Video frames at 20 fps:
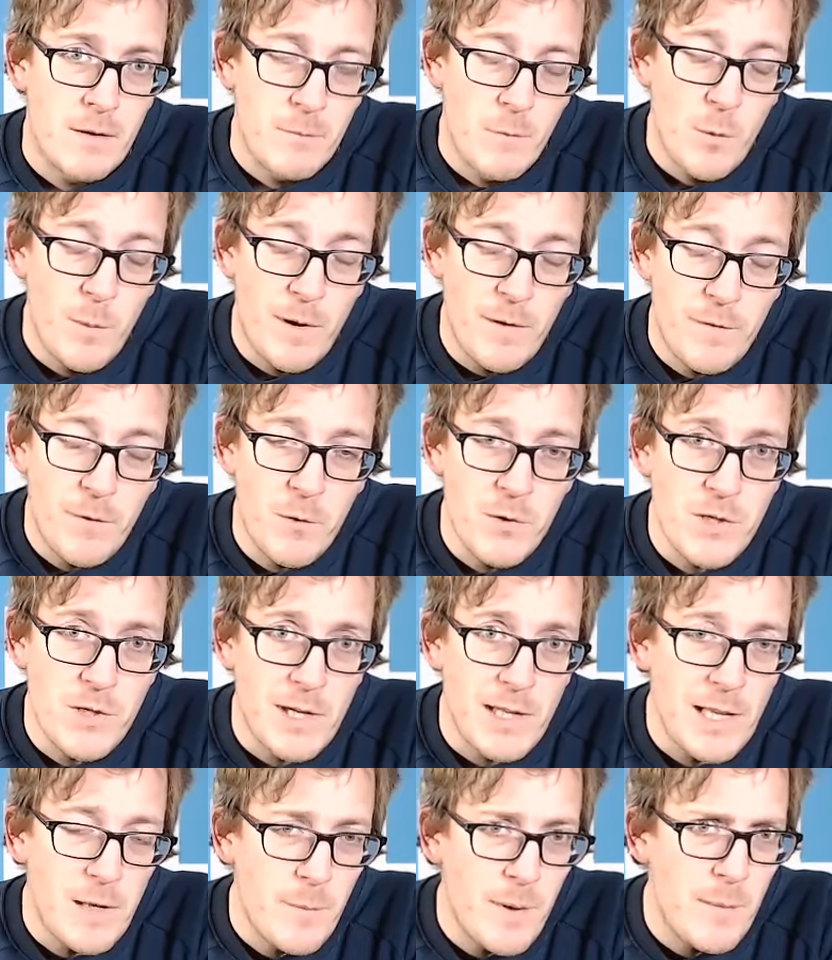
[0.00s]
Mobile phones are a
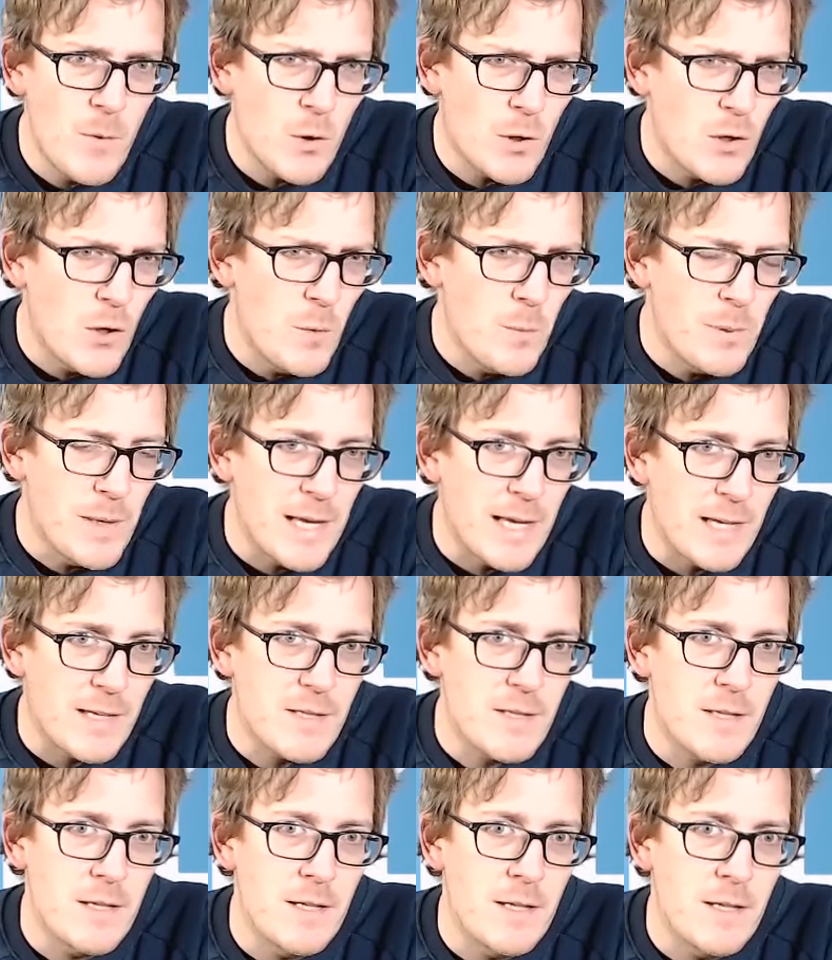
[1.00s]
little bit more
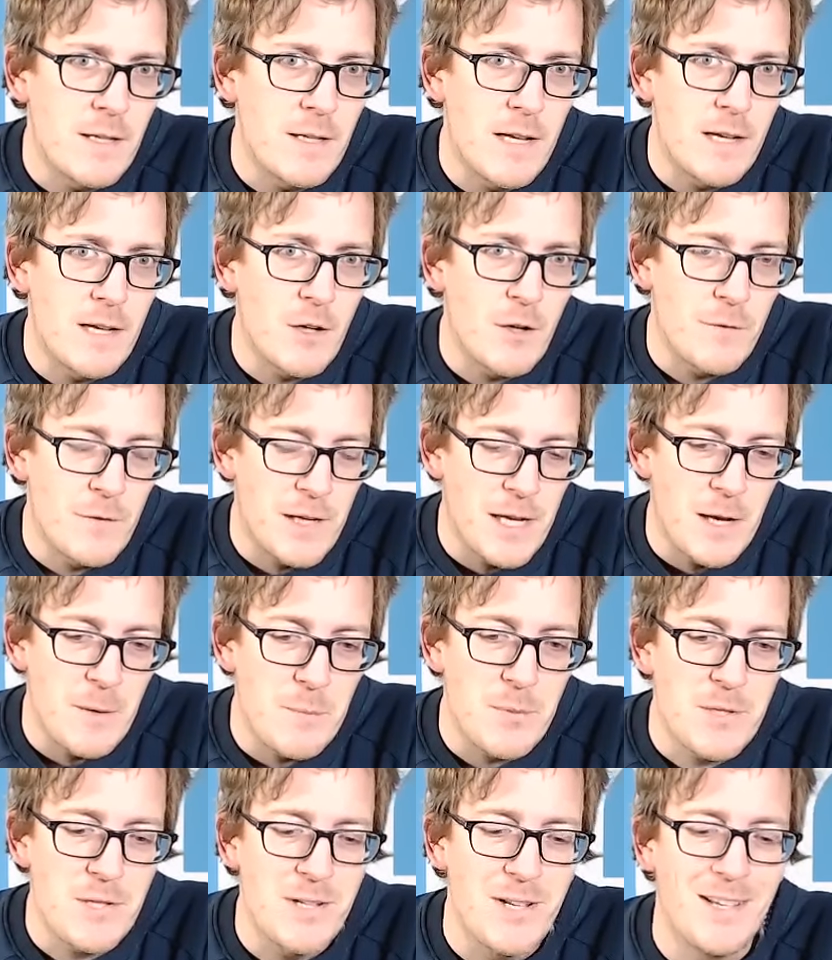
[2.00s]
complex than coffee
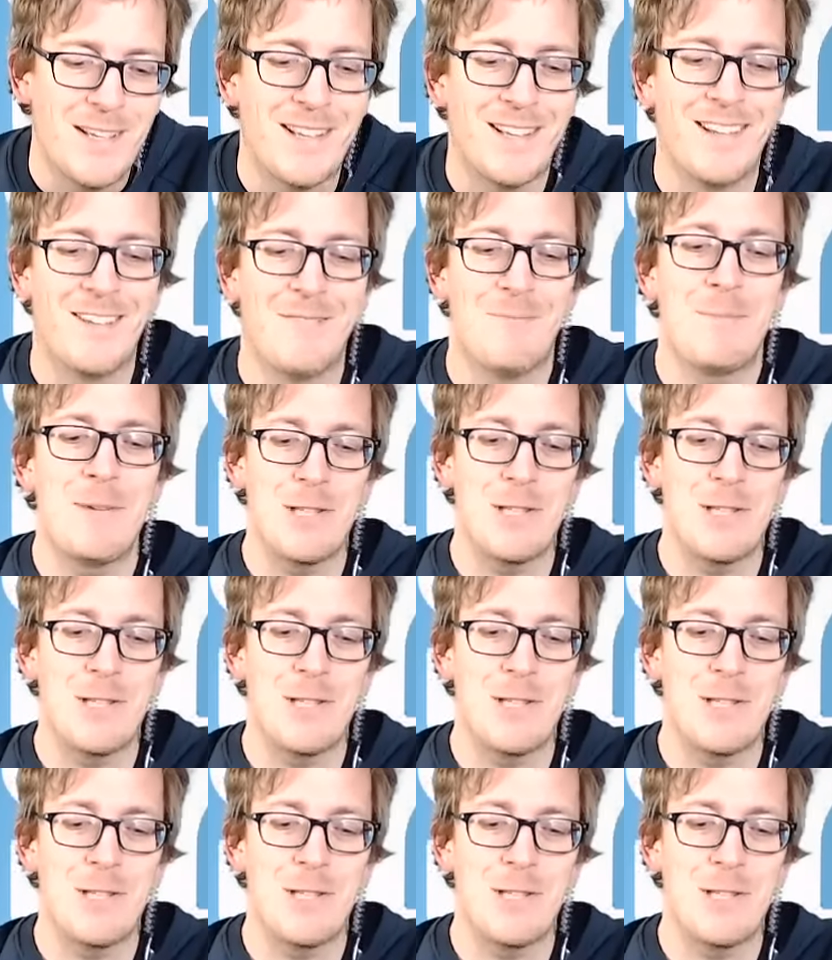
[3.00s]
cups. Yes.